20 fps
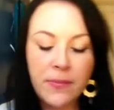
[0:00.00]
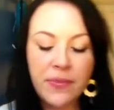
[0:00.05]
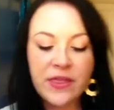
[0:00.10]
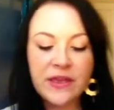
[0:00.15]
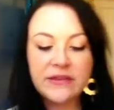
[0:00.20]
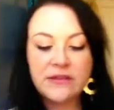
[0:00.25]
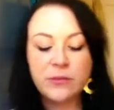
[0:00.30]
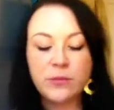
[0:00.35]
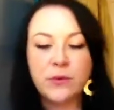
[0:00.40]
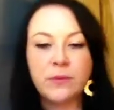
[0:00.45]

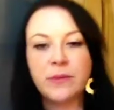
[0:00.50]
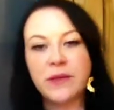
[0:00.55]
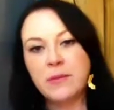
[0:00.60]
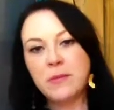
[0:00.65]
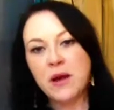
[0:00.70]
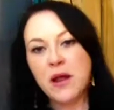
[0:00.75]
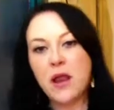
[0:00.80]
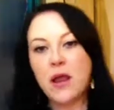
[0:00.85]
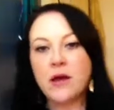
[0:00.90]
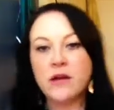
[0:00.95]
This will be
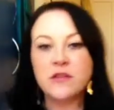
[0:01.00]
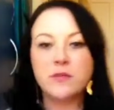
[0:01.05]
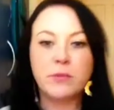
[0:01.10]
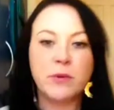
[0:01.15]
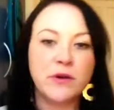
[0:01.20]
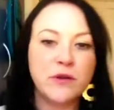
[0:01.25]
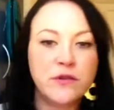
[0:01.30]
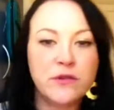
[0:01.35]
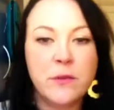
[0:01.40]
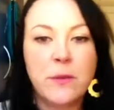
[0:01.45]
my last
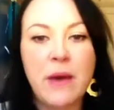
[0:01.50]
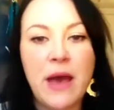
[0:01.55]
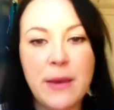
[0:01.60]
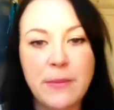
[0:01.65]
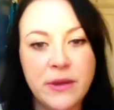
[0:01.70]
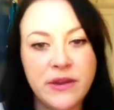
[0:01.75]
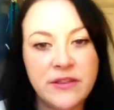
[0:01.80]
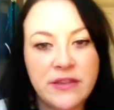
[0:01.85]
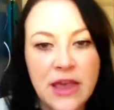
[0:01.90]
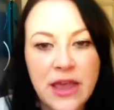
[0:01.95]
box from
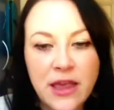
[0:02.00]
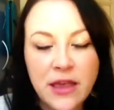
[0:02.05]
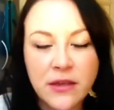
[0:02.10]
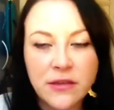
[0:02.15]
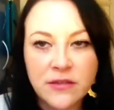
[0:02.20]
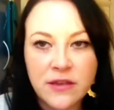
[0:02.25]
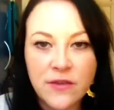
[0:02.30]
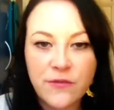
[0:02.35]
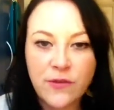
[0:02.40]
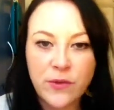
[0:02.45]
Amitee,
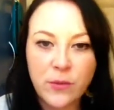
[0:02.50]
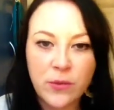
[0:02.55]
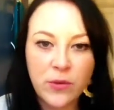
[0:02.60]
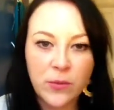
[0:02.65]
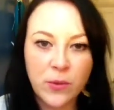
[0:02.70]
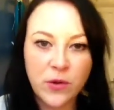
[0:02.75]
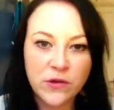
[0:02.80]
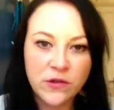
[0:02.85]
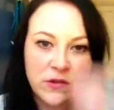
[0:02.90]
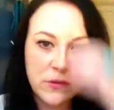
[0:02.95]
because if you would
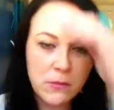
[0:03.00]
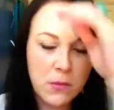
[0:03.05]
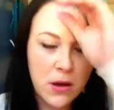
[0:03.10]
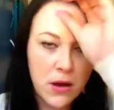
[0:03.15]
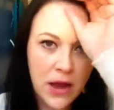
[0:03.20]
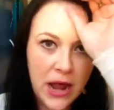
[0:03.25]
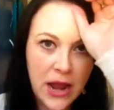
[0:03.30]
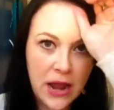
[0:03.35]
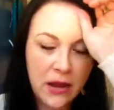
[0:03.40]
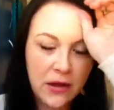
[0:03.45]
have watched
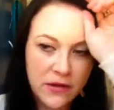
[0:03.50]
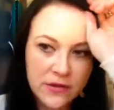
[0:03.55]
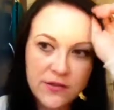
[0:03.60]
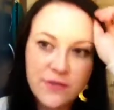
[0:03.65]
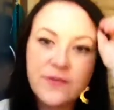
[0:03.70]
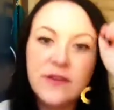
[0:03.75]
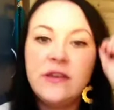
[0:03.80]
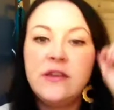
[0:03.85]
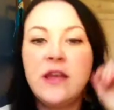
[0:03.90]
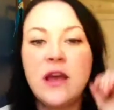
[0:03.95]
my
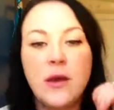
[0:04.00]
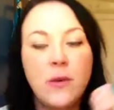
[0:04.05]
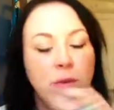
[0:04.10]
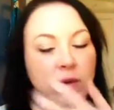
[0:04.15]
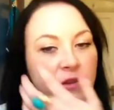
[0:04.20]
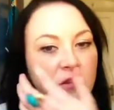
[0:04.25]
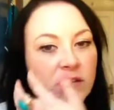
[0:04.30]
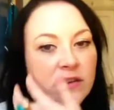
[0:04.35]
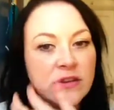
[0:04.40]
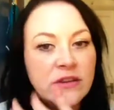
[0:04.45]
last video,
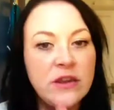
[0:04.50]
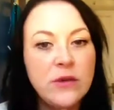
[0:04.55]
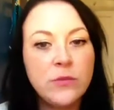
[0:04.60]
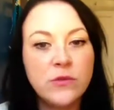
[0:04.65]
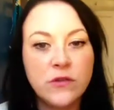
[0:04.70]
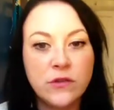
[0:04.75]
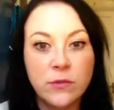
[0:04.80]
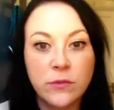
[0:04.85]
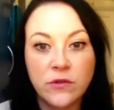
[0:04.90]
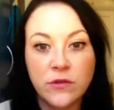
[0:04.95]
which I did,
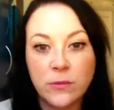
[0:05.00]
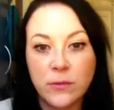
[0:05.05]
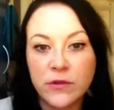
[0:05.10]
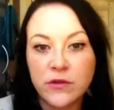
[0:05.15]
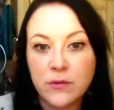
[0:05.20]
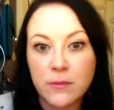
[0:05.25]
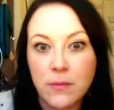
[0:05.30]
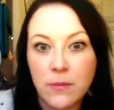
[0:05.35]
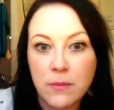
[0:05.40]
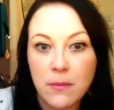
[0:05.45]
which was
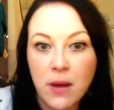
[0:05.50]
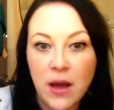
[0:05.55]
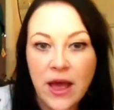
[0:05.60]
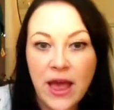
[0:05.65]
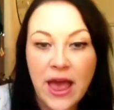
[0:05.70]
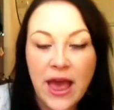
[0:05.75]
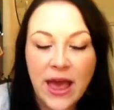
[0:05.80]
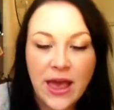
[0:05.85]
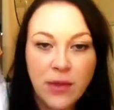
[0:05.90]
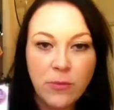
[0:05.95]

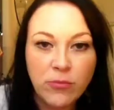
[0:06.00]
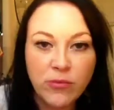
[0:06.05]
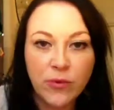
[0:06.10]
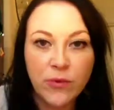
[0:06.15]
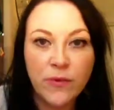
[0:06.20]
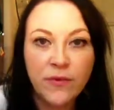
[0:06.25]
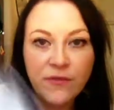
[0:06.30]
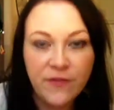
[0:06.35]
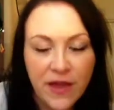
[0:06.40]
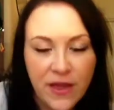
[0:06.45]
my
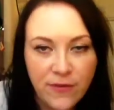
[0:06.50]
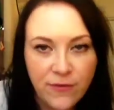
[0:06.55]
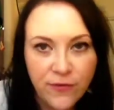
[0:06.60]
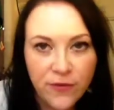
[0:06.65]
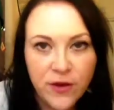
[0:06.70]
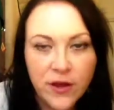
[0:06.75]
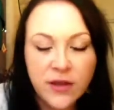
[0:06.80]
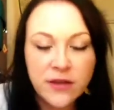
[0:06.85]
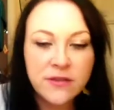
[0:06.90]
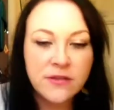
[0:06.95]
April
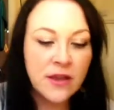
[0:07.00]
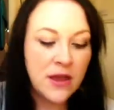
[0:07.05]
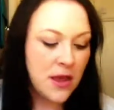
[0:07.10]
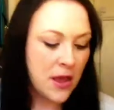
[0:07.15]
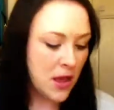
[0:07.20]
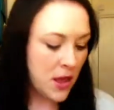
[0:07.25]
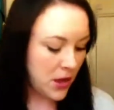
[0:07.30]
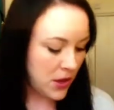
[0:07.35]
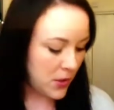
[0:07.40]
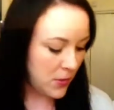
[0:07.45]
favourite,
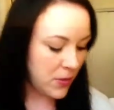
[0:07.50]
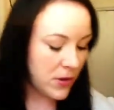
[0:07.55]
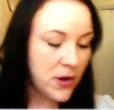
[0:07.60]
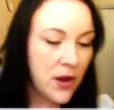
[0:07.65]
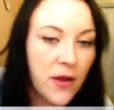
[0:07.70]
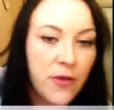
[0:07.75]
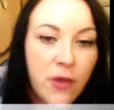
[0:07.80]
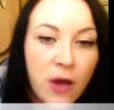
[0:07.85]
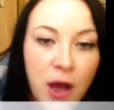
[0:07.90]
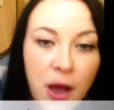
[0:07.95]
you would
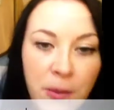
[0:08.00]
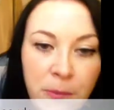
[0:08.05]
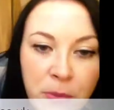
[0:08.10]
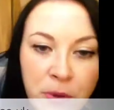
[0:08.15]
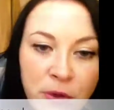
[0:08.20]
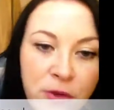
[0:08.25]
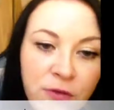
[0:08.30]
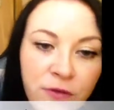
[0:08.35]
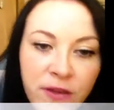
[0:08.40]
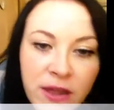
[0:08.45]
know that I'm
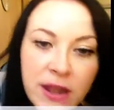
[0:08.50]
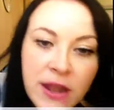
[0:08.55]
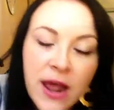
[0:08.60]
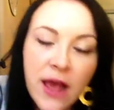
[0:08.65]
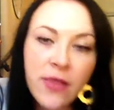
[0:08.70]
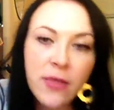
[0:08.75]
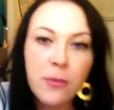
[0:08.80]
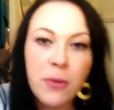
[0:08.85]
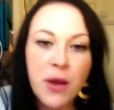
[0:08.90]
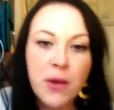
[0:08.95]
moving
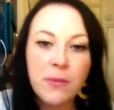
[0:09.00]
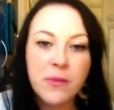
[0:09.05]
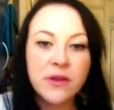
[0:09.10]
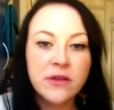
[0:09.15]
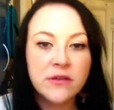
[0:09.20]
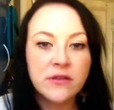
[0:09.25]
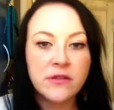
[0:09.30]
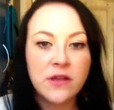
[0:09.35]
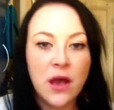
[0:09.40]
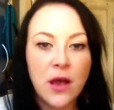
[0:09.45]
at the
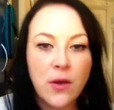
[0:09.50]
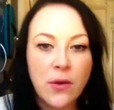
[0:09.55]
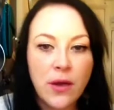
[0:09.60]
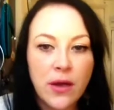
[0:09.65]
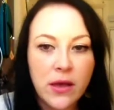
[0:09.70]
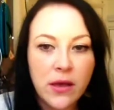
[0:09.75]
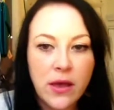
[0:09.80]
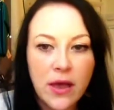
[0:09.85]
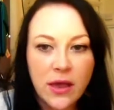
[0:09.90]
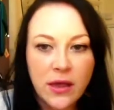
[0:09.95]
moment, so
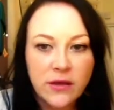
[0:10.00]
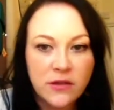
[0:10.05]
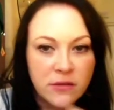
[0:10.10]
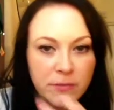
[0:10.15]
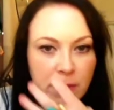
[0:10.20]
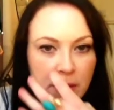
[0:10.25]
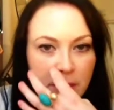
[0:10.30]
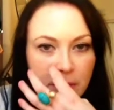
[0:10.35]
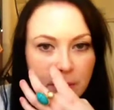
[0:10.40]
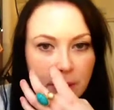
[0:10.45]

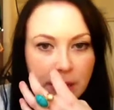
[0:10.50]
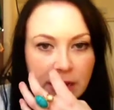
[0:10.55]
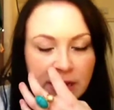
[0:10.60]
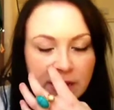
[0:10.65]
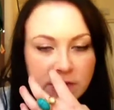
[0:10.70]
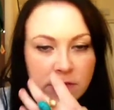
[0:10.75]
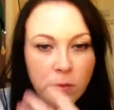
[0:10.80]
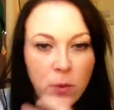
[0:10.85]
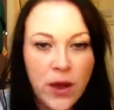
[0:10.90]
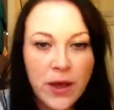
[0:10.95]
each bit of money
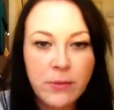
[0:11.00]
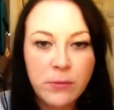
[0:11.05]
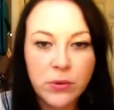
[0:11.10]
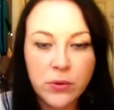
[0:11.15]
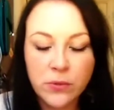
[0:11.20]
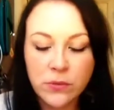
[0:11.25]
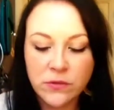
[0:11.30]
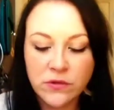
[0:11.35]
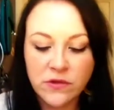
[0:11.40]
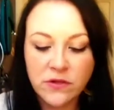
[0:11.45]
is quite
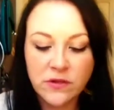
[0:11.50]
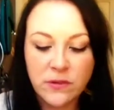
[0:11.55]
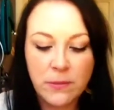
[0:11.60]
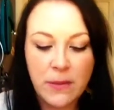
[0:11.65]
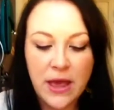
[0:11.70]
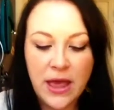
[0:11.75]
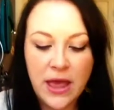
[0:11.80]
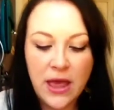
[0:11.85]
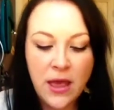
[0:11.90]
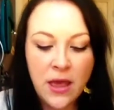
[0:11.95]
important to
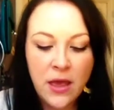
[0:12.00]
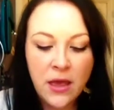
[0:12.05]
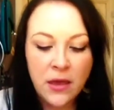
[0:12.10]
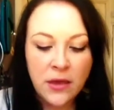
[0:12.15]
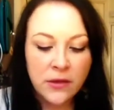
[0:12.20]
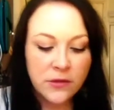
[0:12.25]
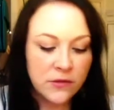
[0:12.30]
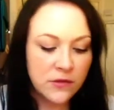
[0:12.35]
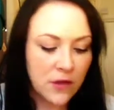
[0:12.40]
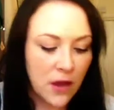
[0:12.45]
me.
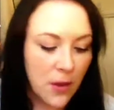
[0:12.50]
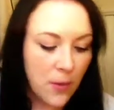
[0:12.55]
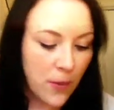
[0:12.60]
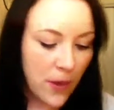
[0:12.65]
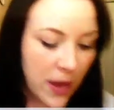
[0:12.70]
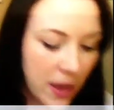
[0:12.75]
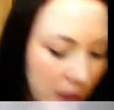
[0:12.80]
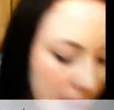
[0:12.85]
So, is